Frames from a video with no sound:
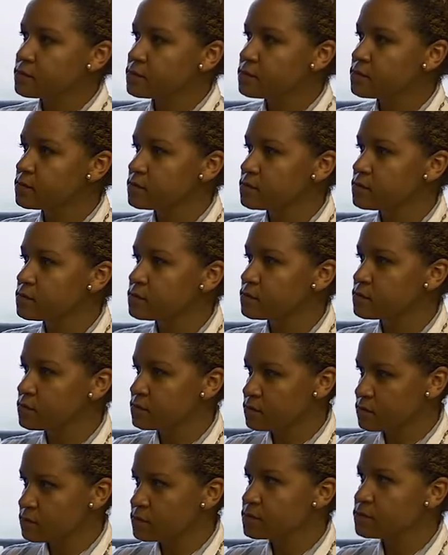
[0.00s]

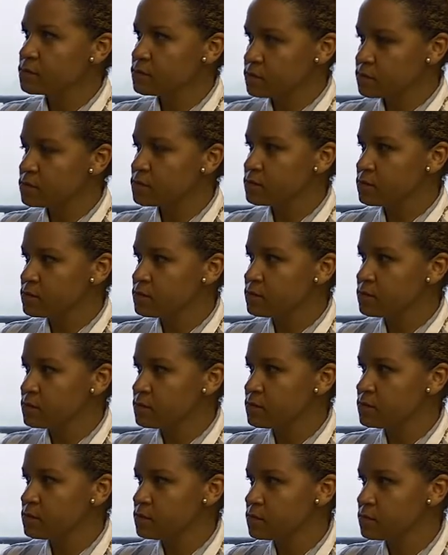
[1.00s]

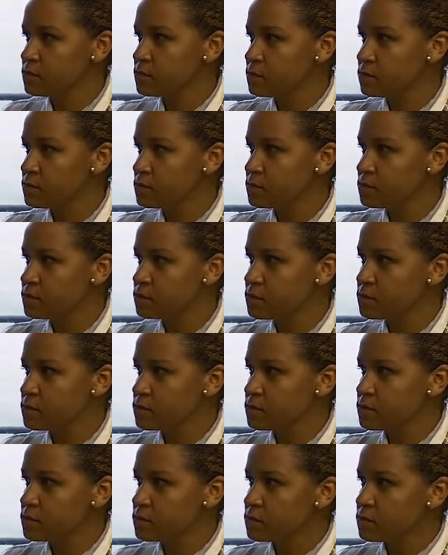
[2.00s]

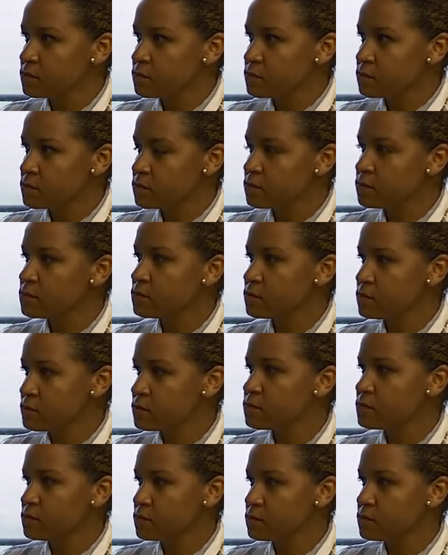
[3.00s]

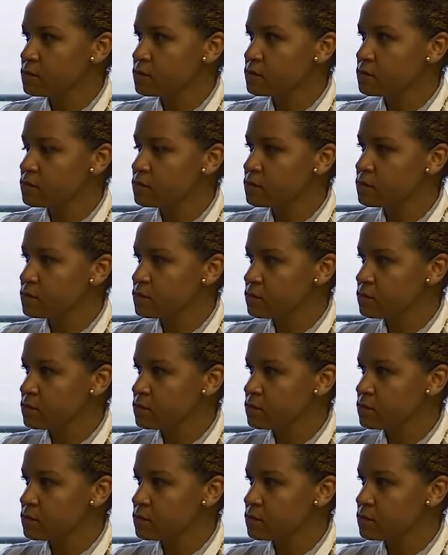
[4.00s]
(not speaking)